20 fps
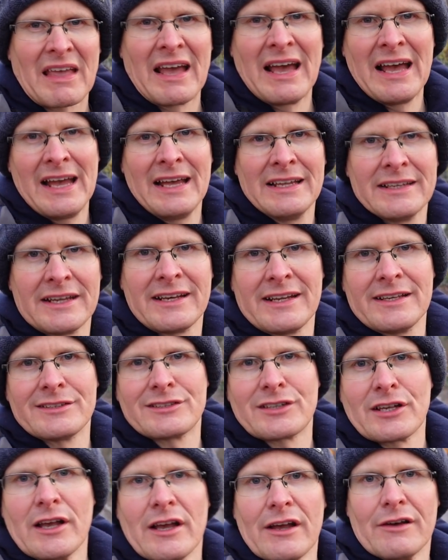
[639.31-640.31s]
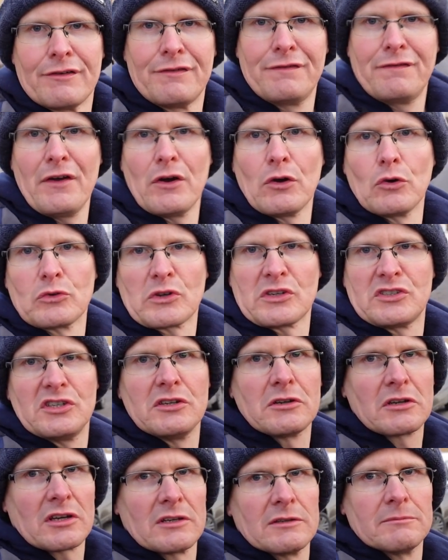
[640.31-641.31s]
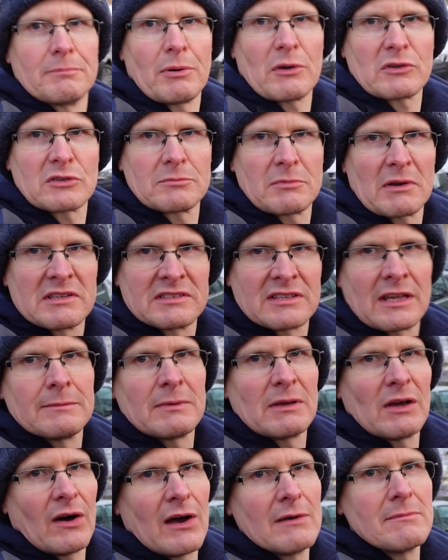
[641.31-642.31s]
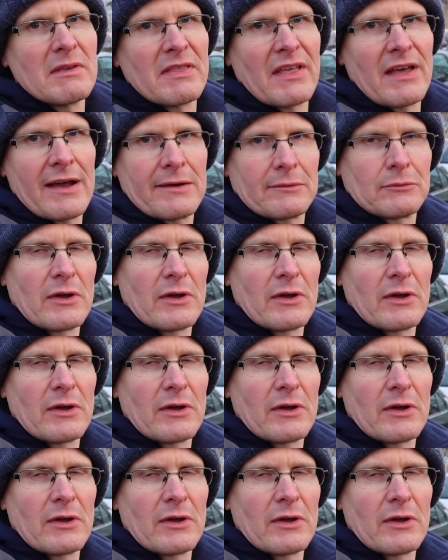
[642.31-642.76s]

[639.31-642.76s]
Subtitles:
and it is filled, as you can possibly see behind me there,